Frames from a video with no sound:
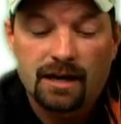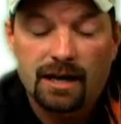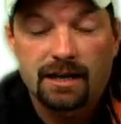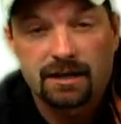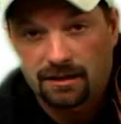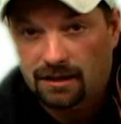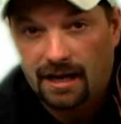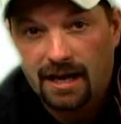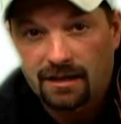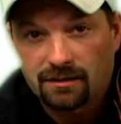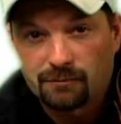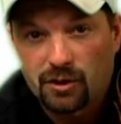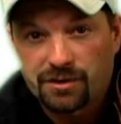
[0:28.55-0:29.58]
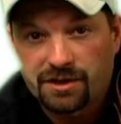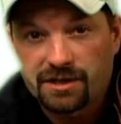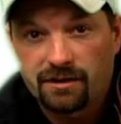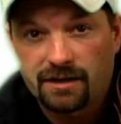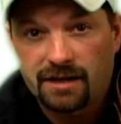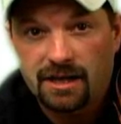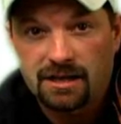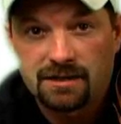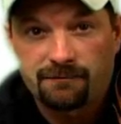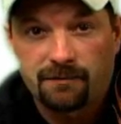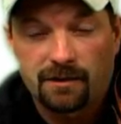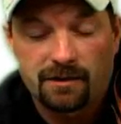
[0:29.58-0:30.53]
and it'll handle most of your
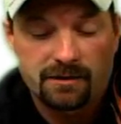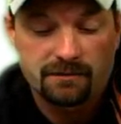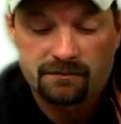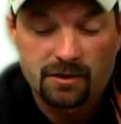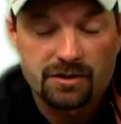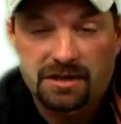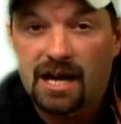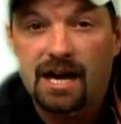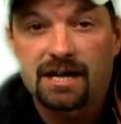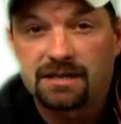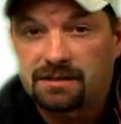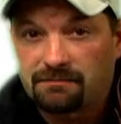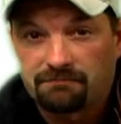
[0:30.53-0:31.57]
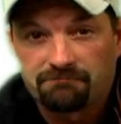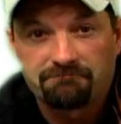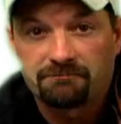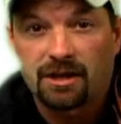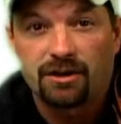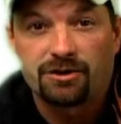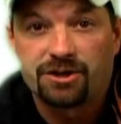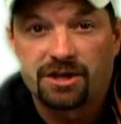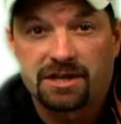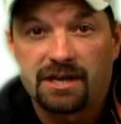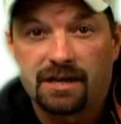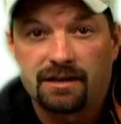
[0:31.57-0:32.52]
needs for those guys that are
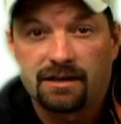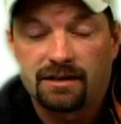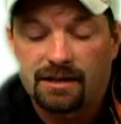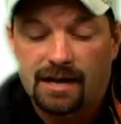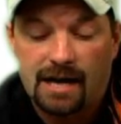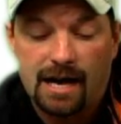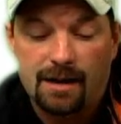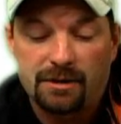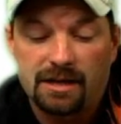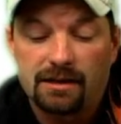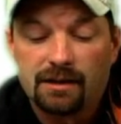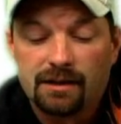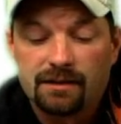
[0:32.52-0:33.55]
just getting into the hobby.